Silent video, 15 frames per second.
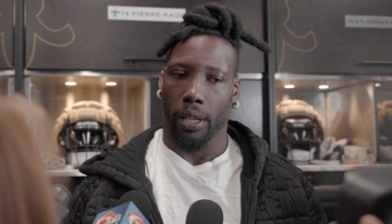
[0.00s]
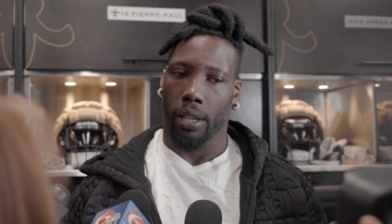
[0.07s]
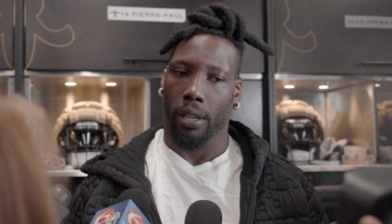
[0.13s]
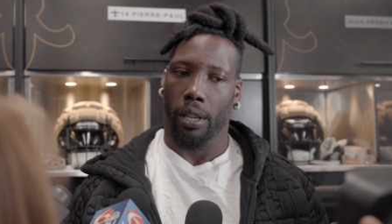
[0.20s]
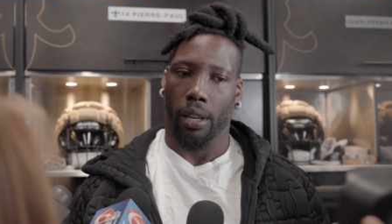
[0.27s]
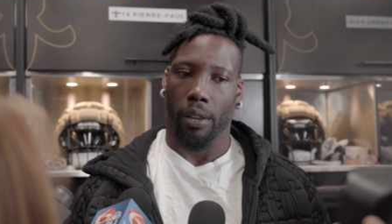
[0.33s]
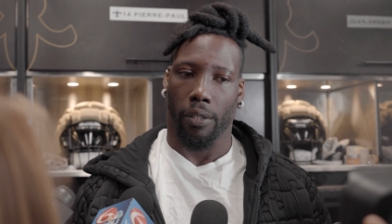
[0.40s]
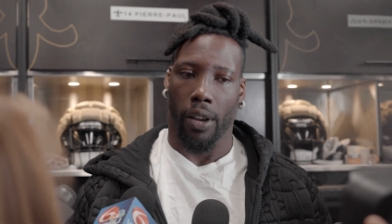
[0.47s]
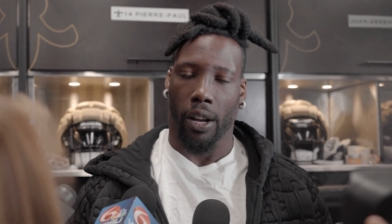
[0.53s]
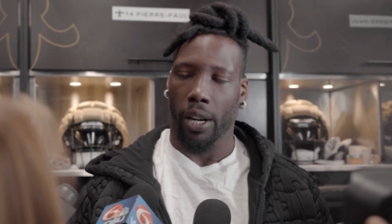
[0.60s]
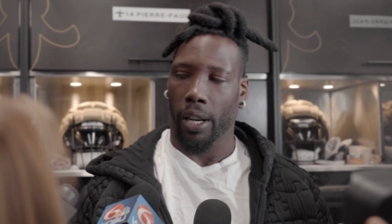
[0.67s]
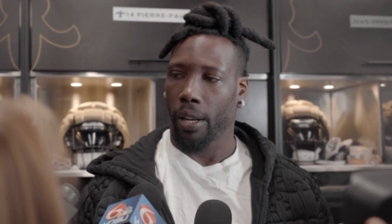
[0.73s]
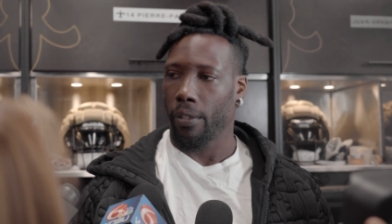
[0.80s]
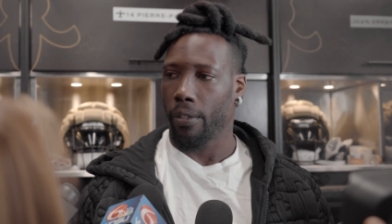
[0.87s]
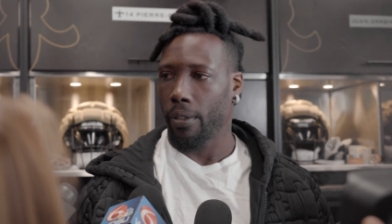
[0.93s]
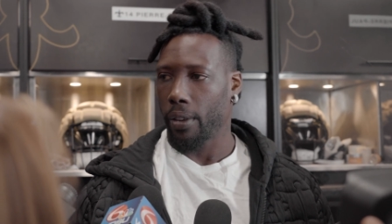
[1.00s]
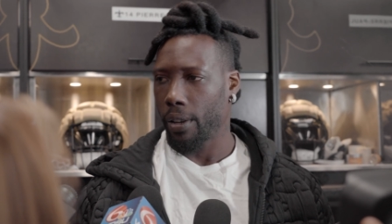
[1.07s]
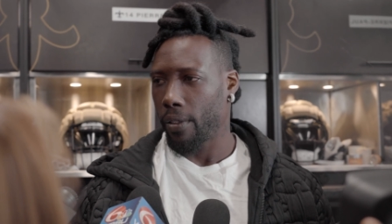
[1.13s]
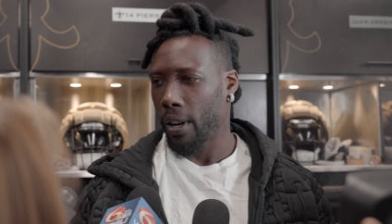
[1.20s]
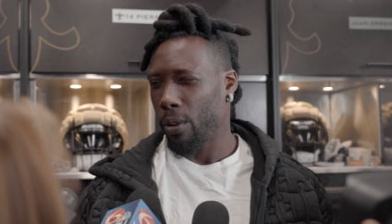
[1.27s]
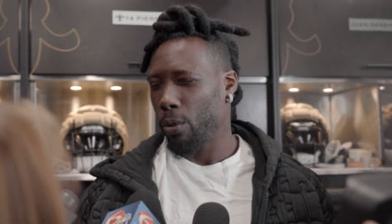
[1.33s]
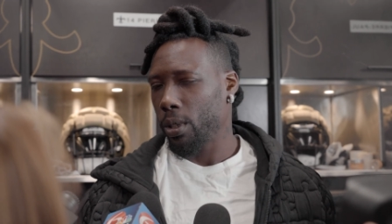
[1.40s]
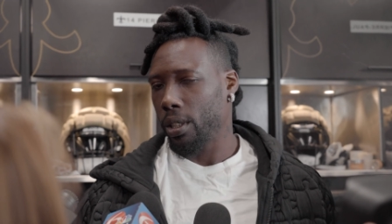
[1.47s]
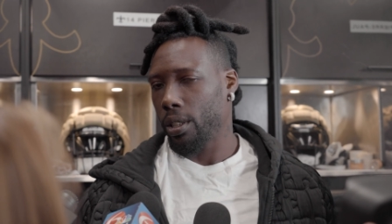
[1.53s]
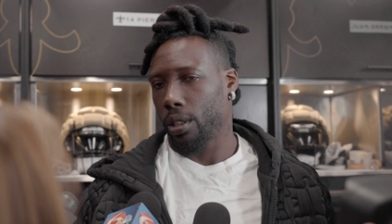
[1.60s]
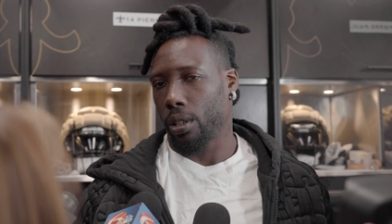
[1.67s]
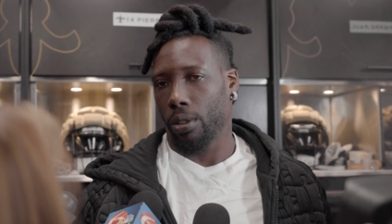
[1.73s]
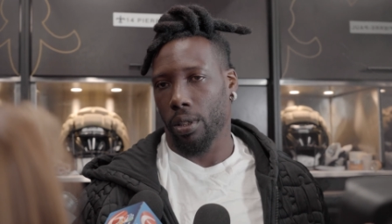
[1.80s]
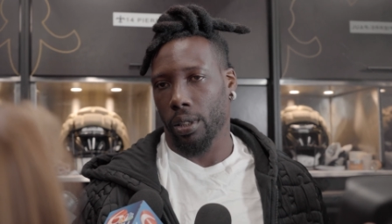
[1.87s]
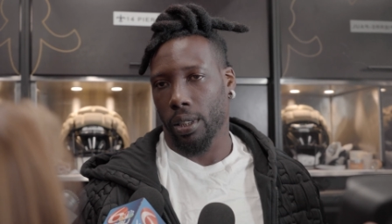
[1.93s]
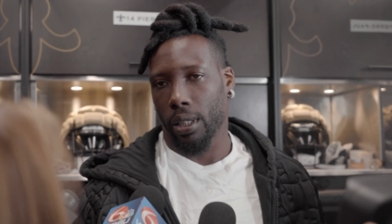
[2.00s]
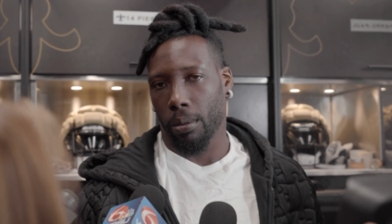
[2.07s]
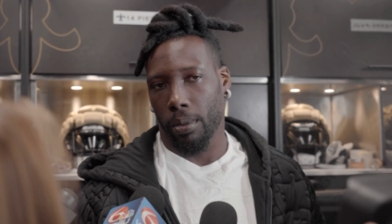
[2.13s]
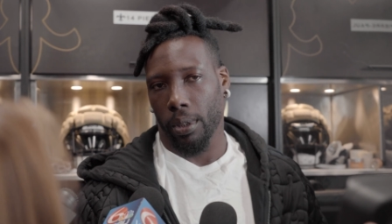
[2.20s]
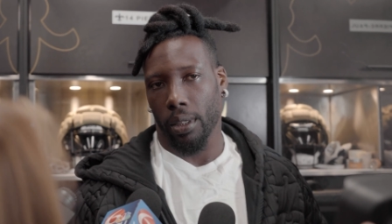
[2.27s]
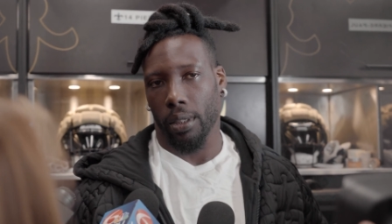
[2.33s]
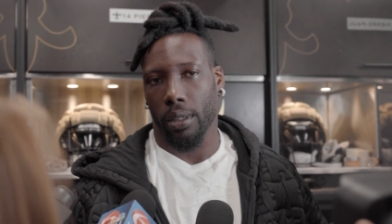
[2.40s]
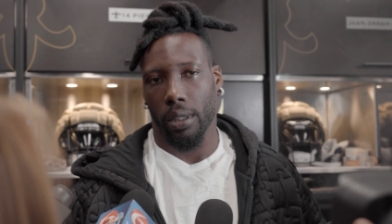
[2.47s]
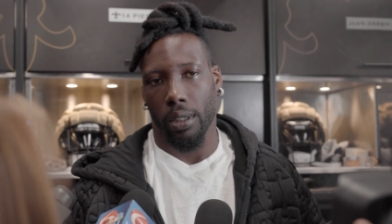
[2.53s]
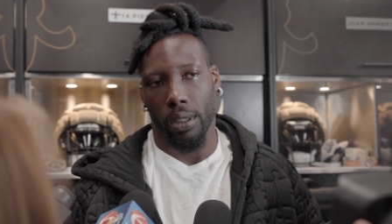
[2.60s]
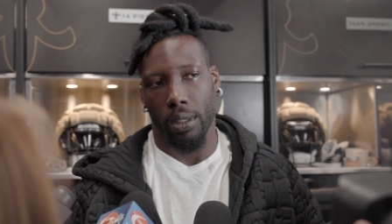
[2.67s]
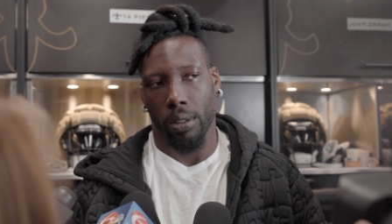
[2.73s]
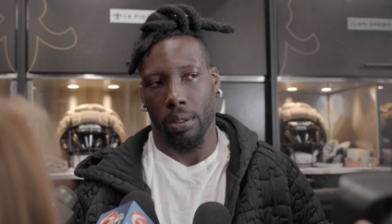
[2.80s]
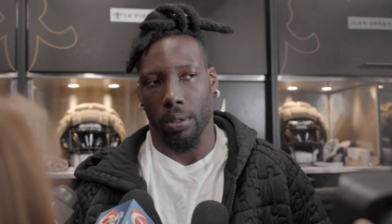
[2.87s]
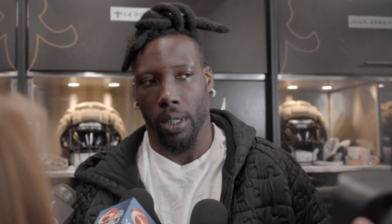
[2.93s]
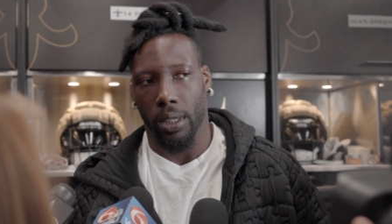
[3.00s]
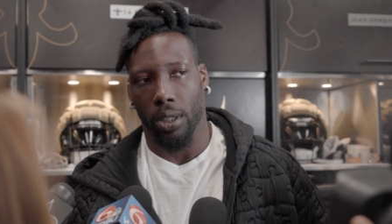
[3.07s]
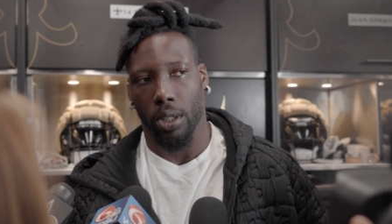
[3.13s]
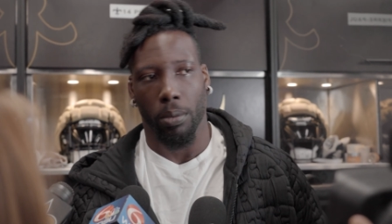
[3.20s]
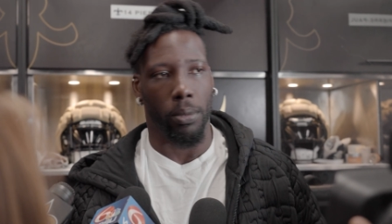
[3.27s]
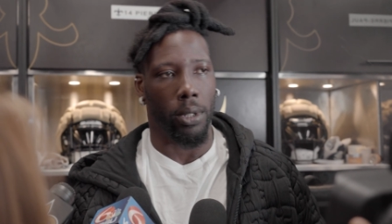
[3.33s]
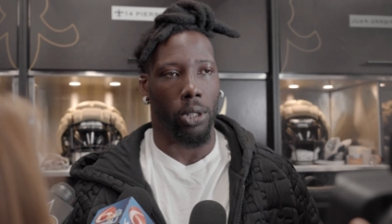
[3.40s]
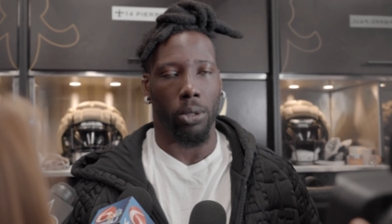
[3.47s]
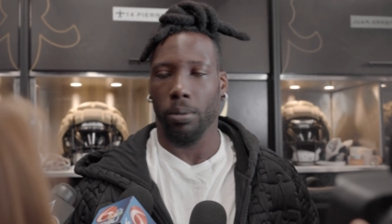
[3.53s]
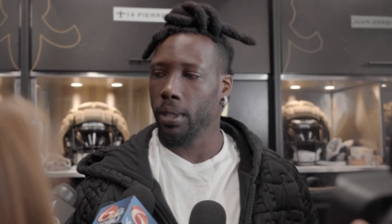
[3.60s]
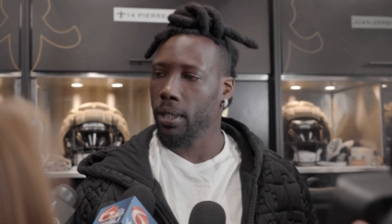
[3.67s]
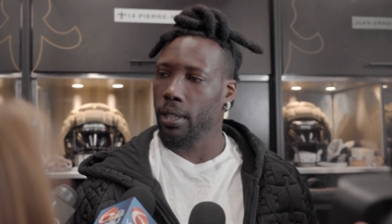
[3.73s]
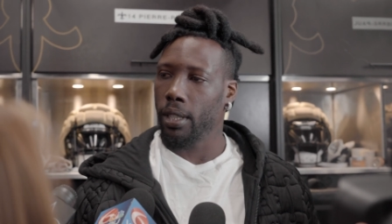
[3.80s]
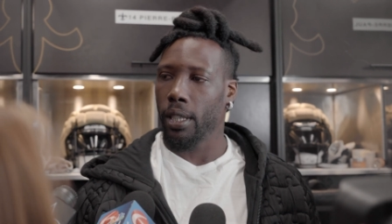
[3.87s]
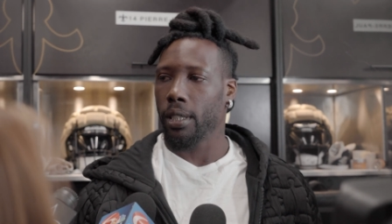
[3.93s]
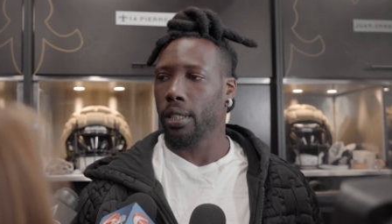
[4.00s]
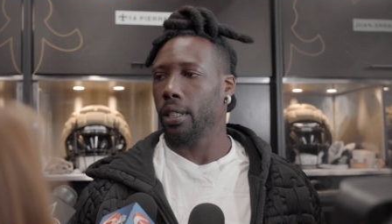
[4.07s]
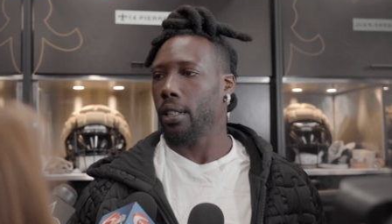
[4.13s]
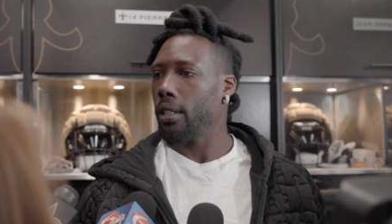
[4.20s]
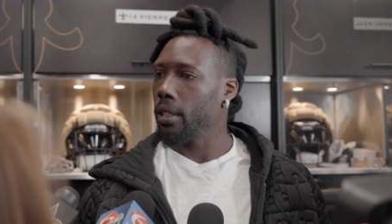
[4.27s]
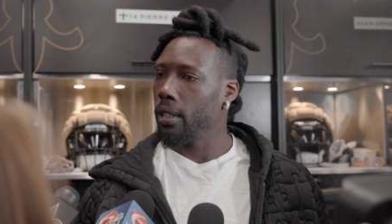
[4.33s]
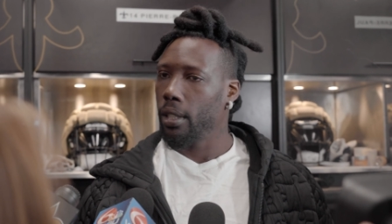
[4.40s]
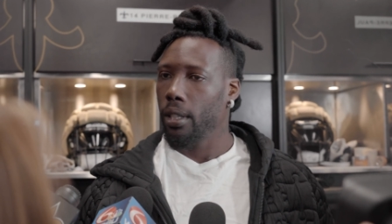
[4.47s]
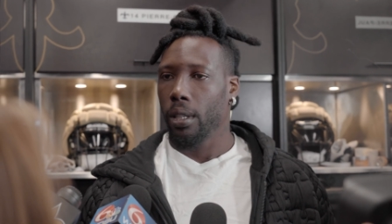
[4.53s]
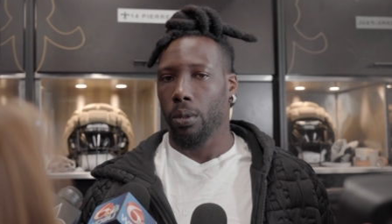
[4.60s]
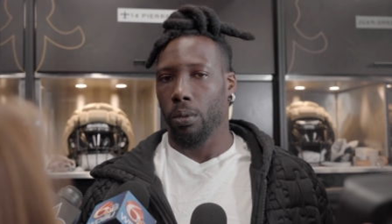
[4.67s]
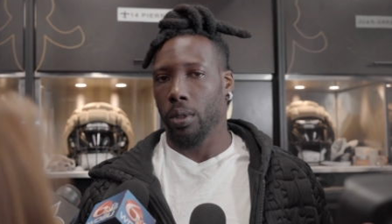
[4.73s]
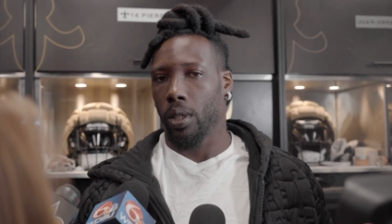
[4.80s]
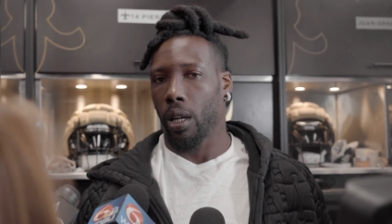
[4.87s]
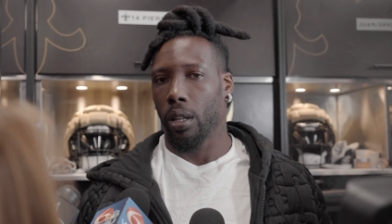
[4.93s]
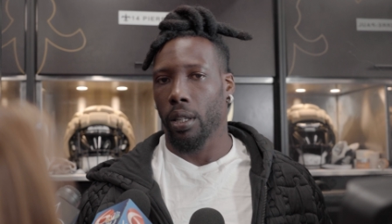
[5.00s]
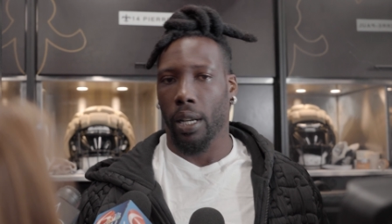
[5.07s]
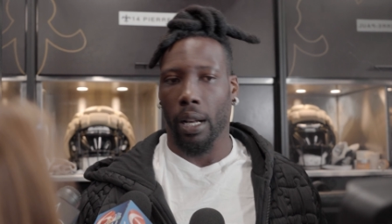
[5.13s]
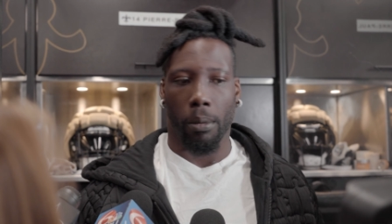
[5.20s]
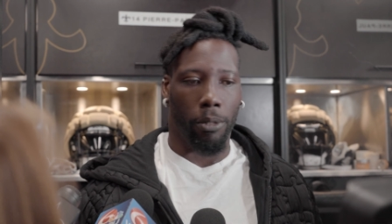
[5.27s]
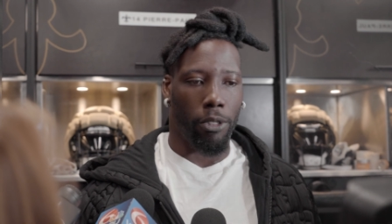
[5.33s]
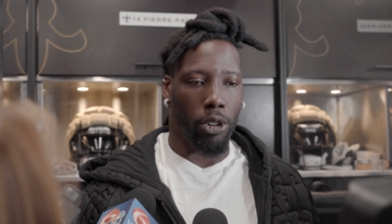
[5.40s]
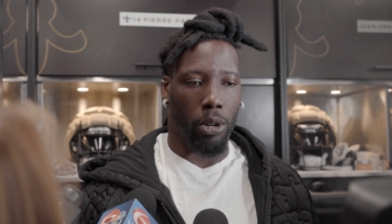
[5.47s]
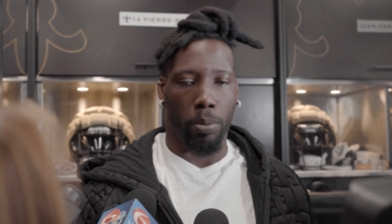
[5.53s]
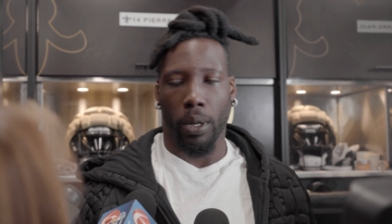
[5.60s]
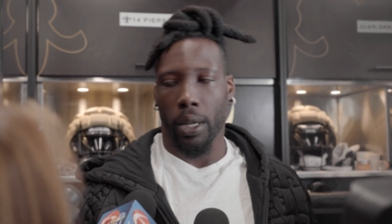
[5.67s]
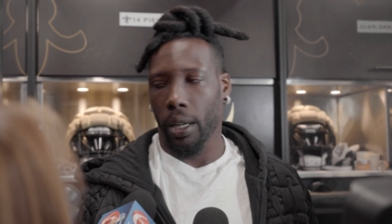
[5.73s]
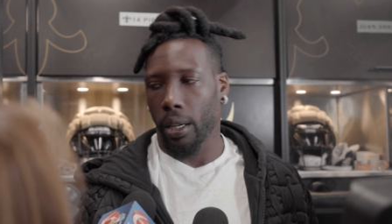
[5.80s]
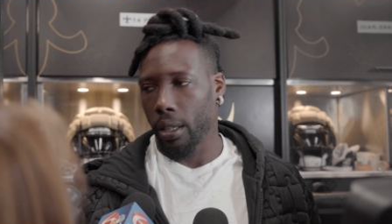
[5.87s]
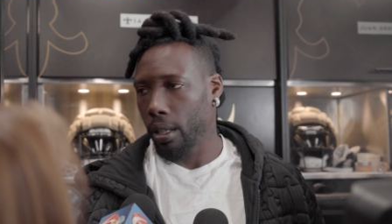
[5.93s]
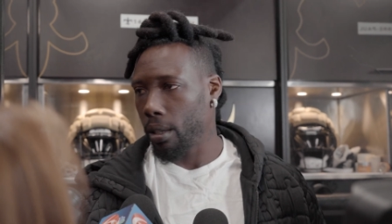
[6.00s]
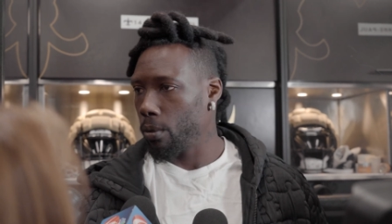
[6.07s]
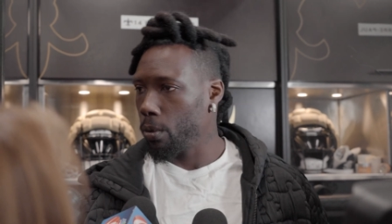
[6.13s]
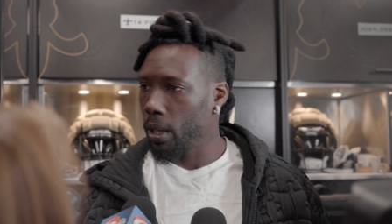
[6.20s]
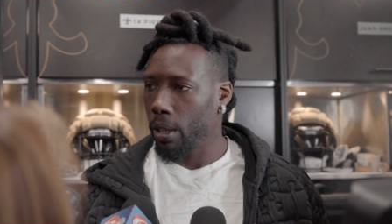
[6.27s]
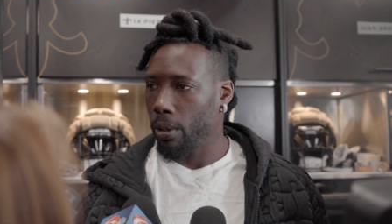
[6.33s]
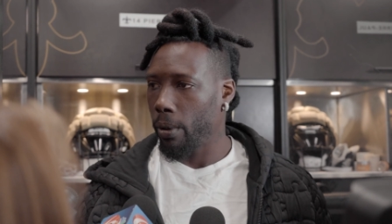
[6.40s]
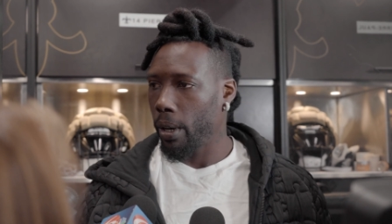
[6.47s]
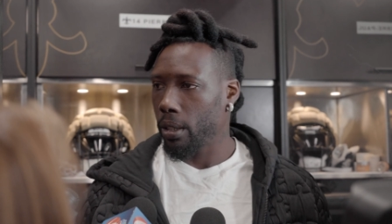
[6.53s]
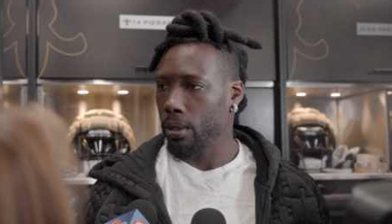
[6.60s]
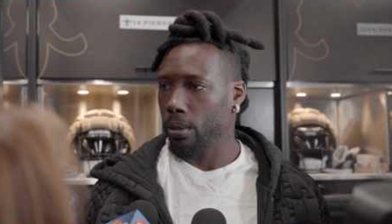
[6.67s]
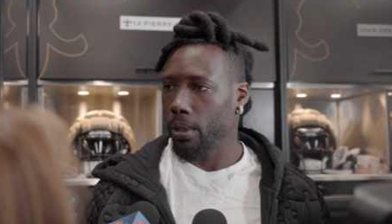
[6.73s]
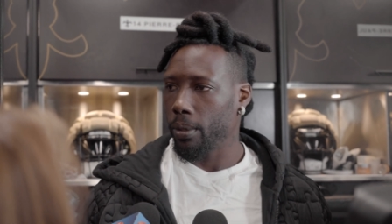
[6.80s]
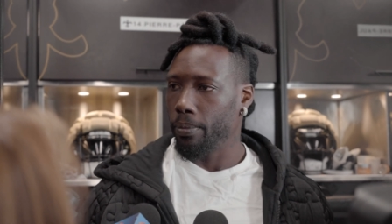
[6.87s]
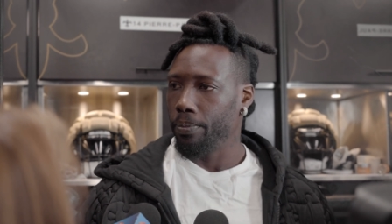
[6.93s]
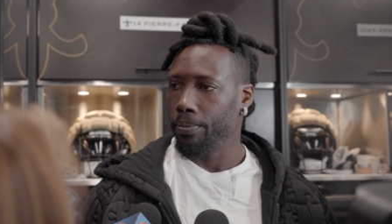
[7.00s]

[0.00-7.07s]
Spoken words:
And if I wasn't certain of something, you know, they told me, nope, it's this. And we talk it out before the play, and then we get right to it.